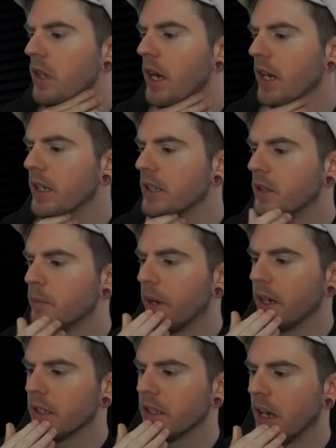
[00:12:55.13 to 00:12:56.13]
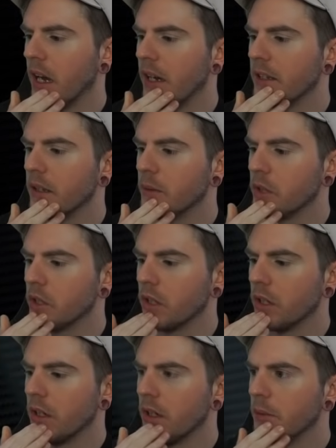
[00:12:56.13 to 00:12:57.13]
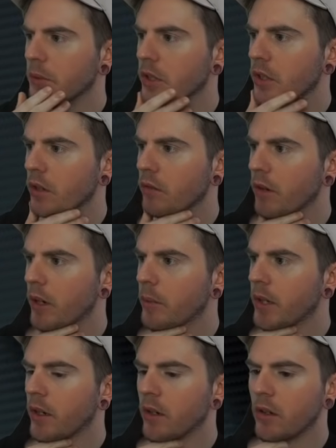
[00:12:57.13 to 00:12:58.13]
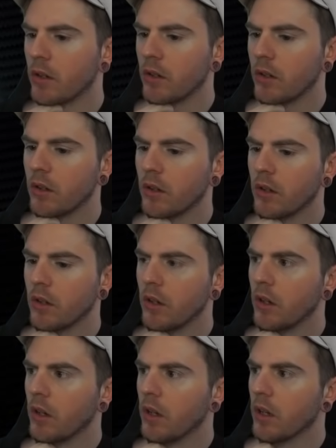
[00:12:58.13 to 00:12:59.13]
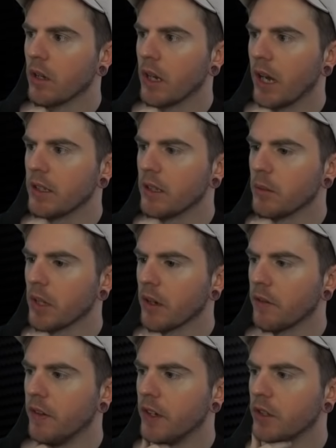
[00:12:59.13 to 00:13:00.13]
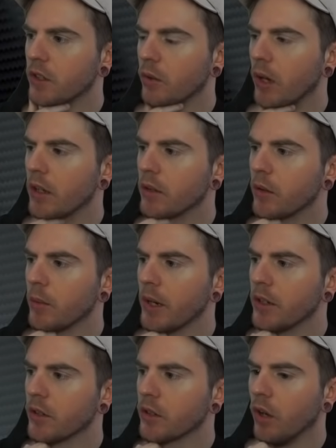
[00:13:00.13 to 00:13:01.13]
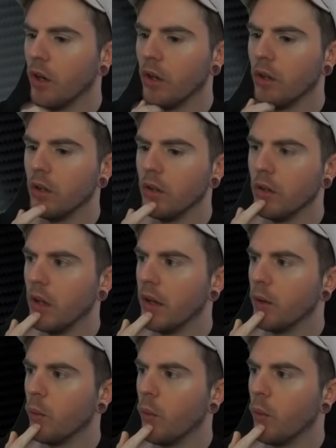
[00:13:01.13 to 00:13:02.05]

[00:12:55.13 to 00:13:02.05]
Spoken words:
Yeah, against this bigger size, I'm just gonna rip here. Guy seems like a fish as well, so he might just call like